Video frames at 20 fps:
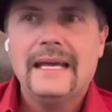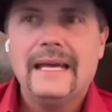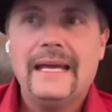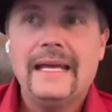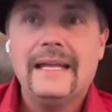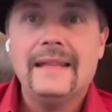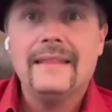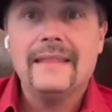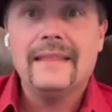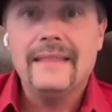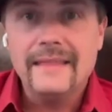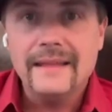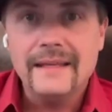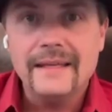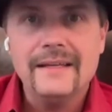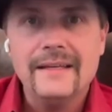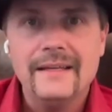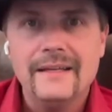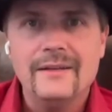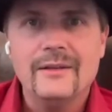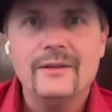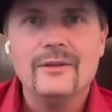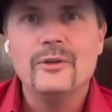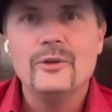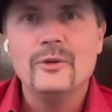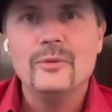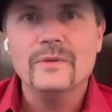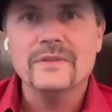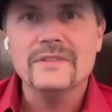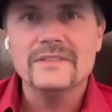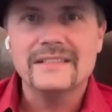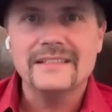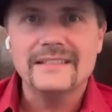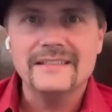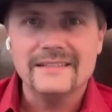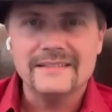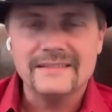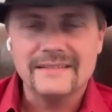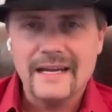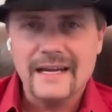and then you will see
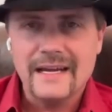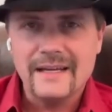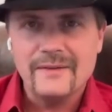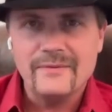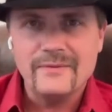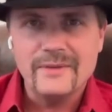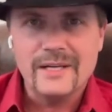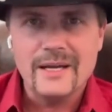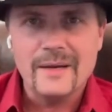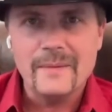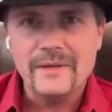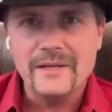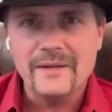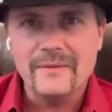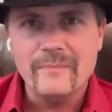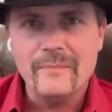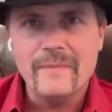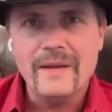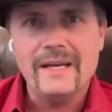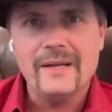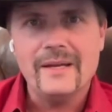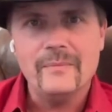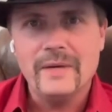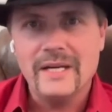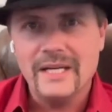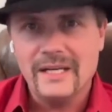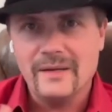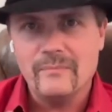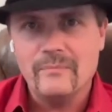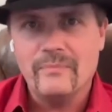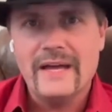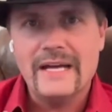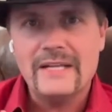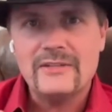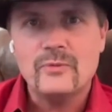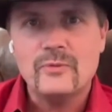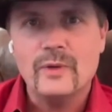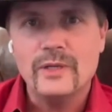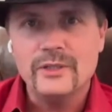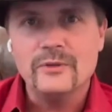the sign of the coming of man, meaning
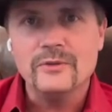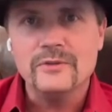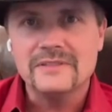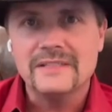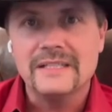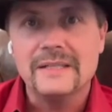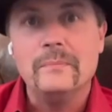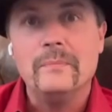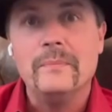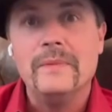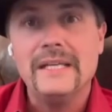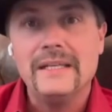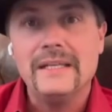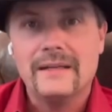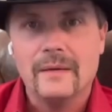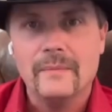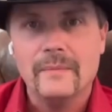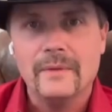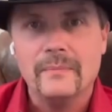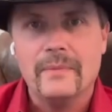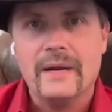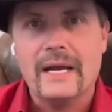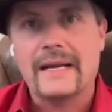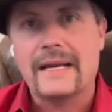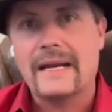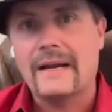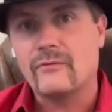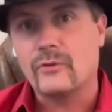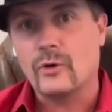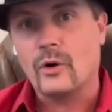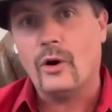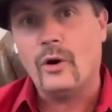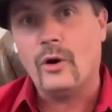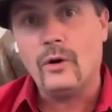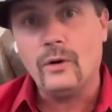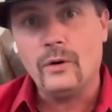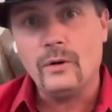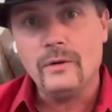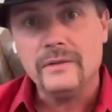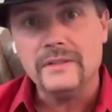that's when you'll see me coming back after
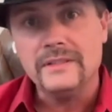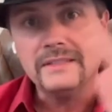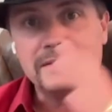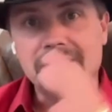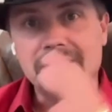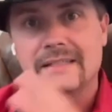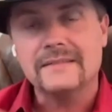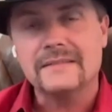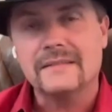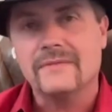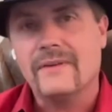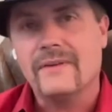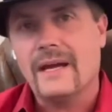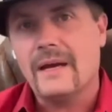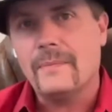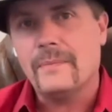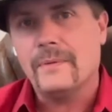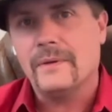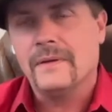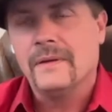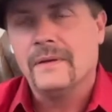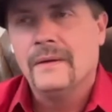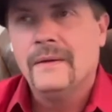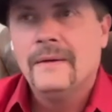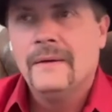all these things have happened.